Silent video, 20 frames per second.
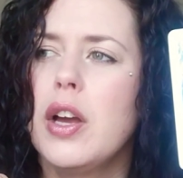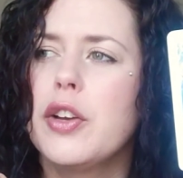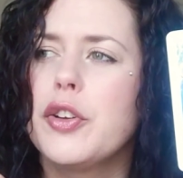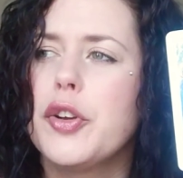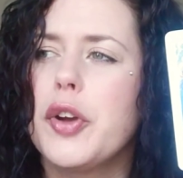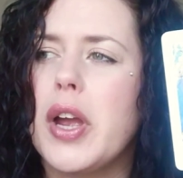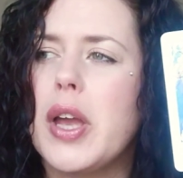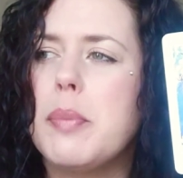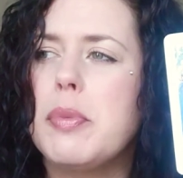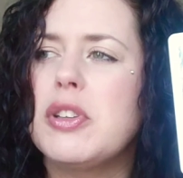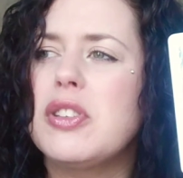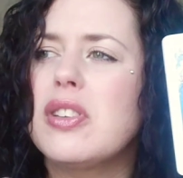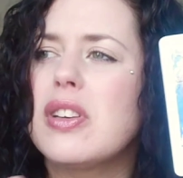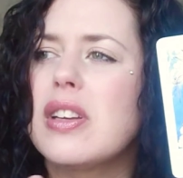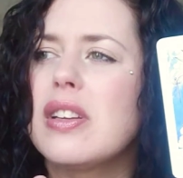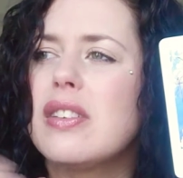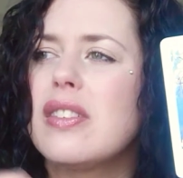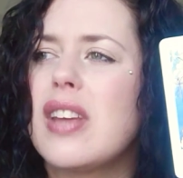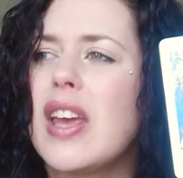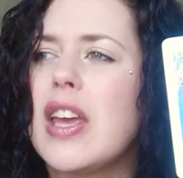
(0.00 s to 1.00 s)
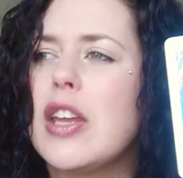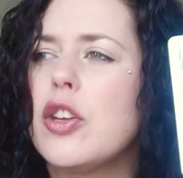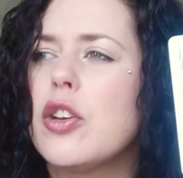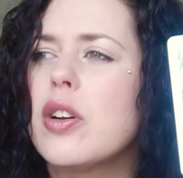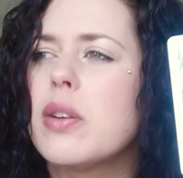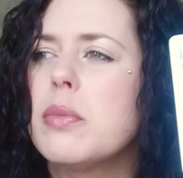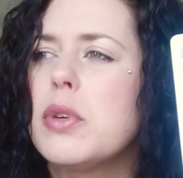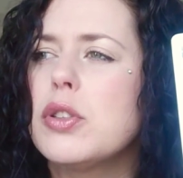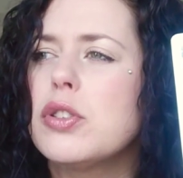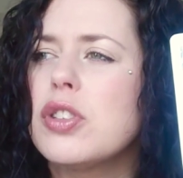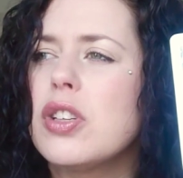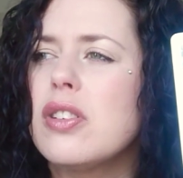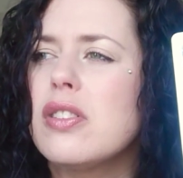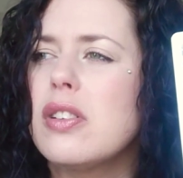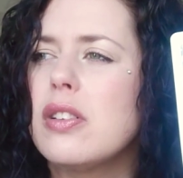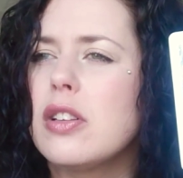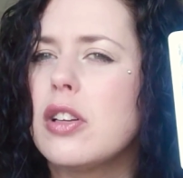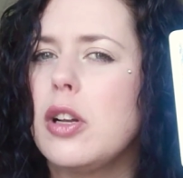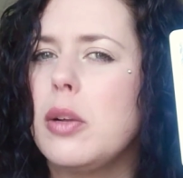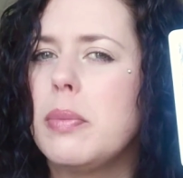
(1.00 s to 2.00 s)
You're able to contain your emotions a
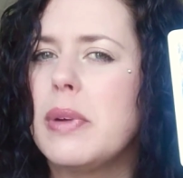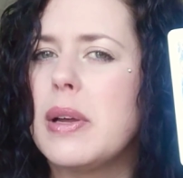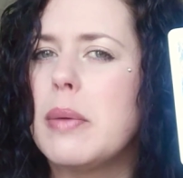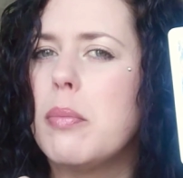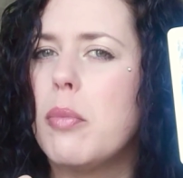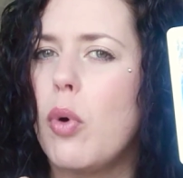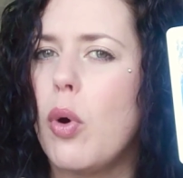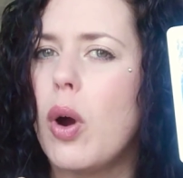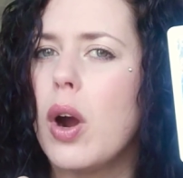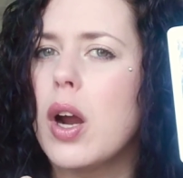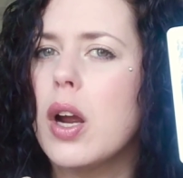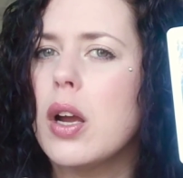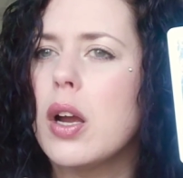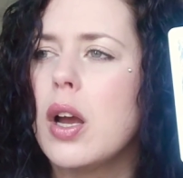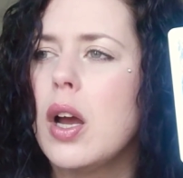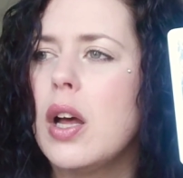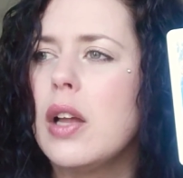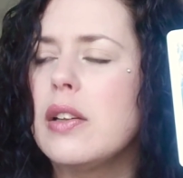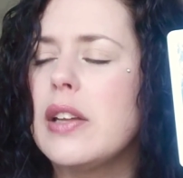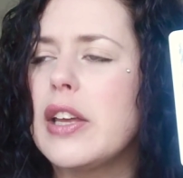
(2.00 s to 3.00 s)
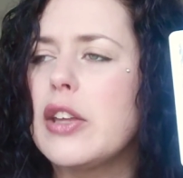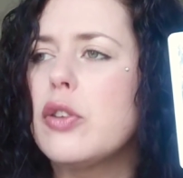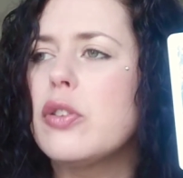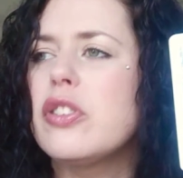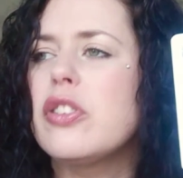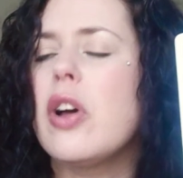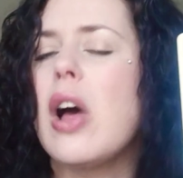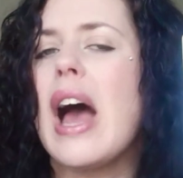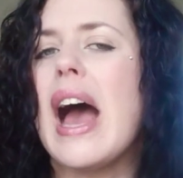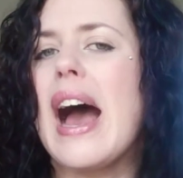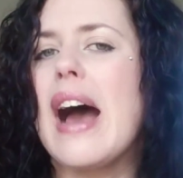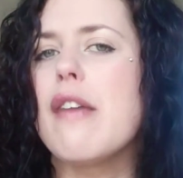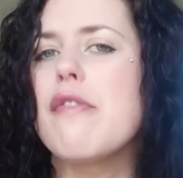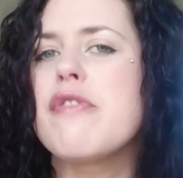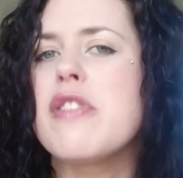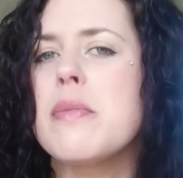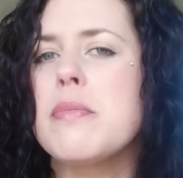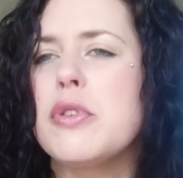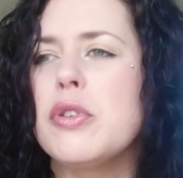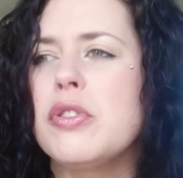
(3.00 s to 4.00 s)
little bit more. Like you still have
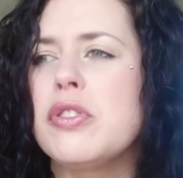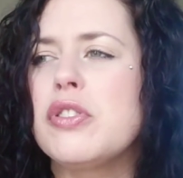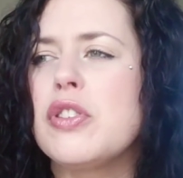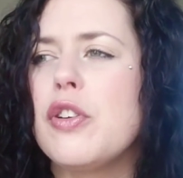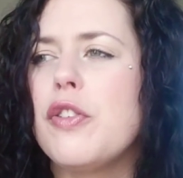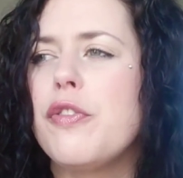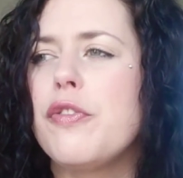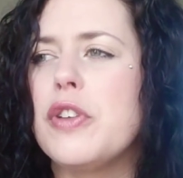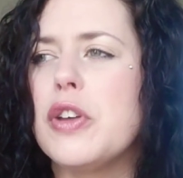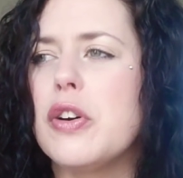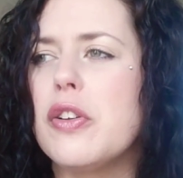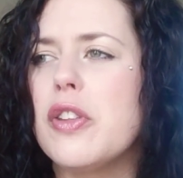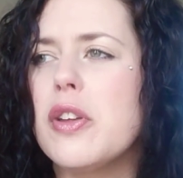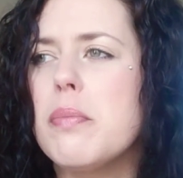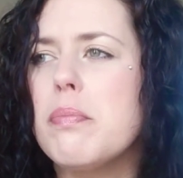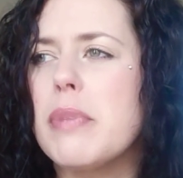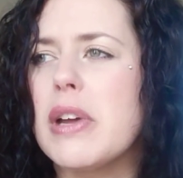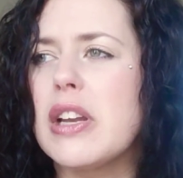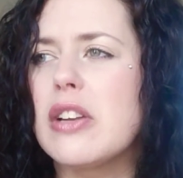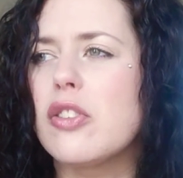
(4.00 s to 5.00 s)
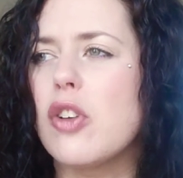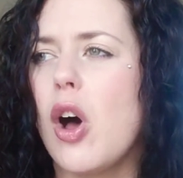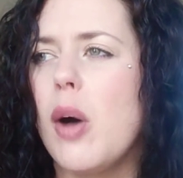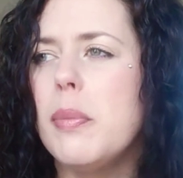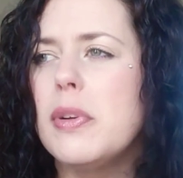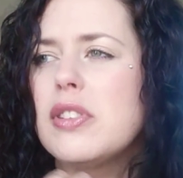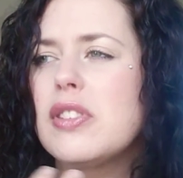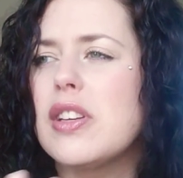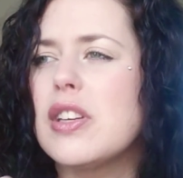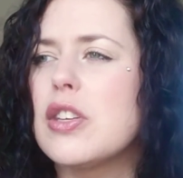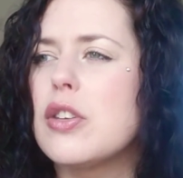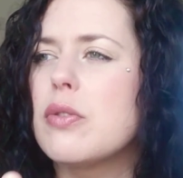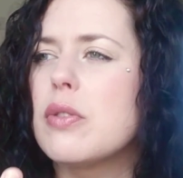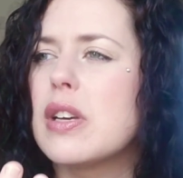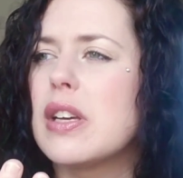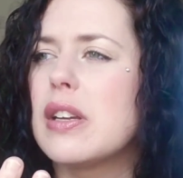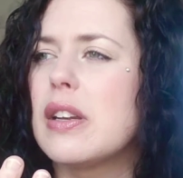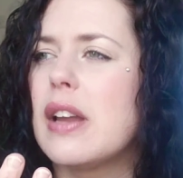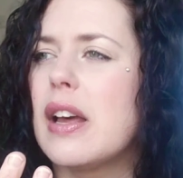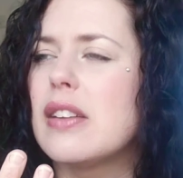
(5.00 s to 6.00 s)
them, you still feel them, but it's almost like you
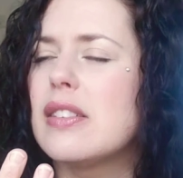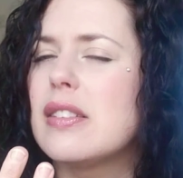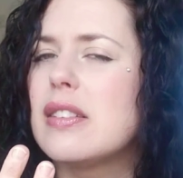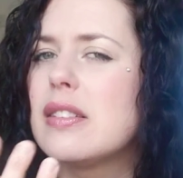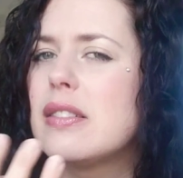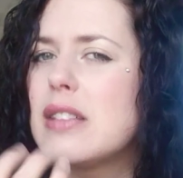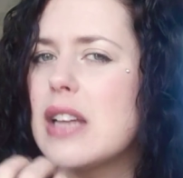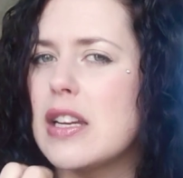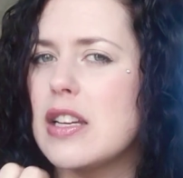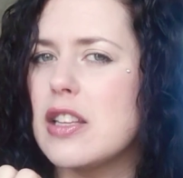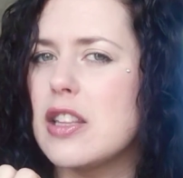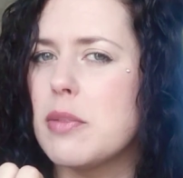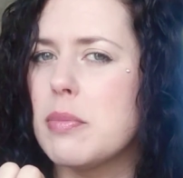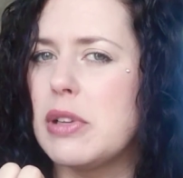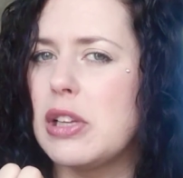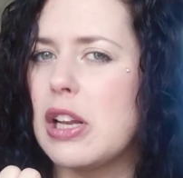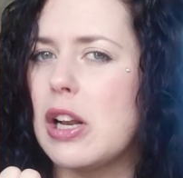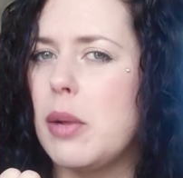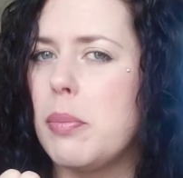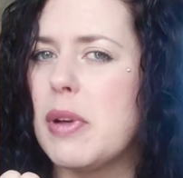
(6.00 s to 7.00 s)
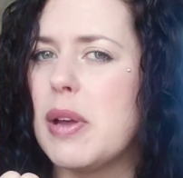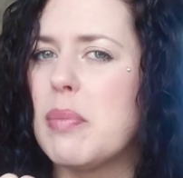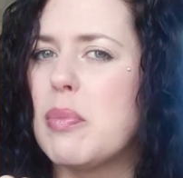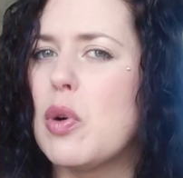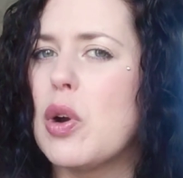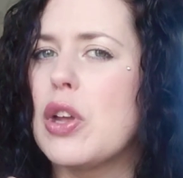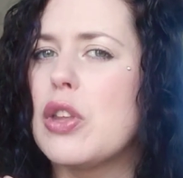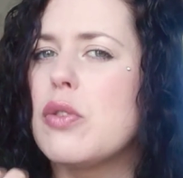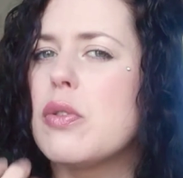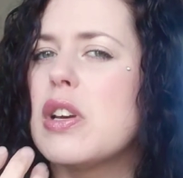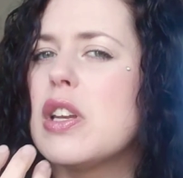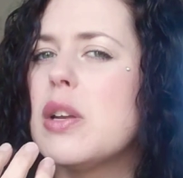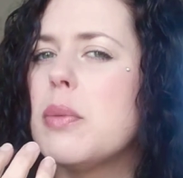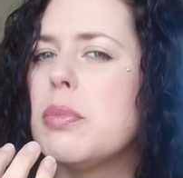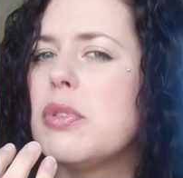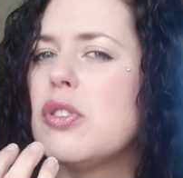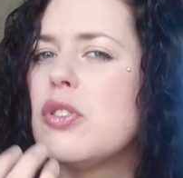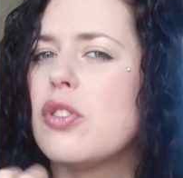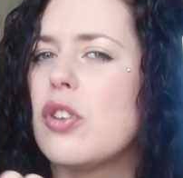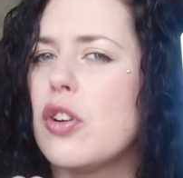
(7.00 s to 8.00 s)
can study them a little bit more. You can
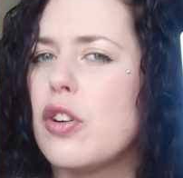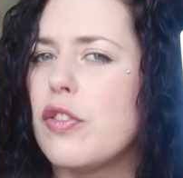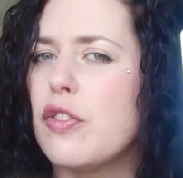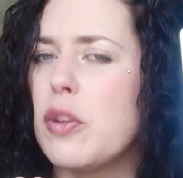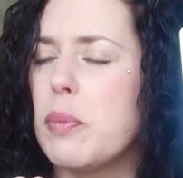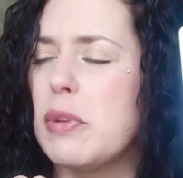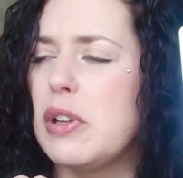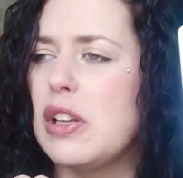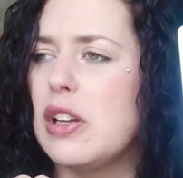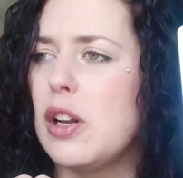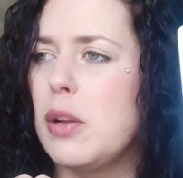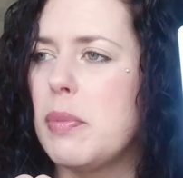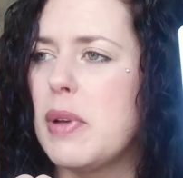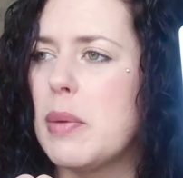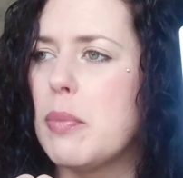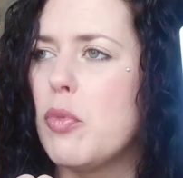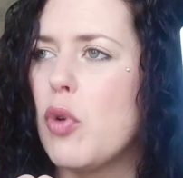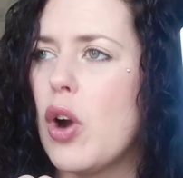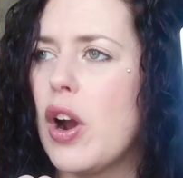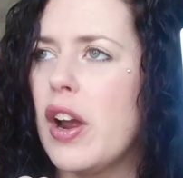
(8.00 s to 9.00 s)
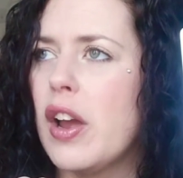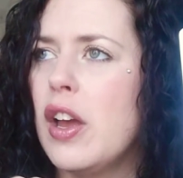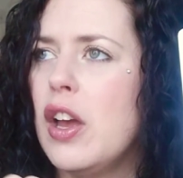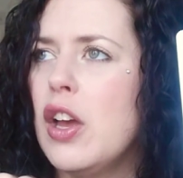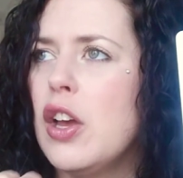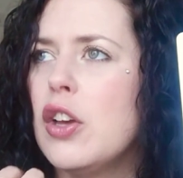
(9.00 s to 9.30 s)
observe them a little bit more.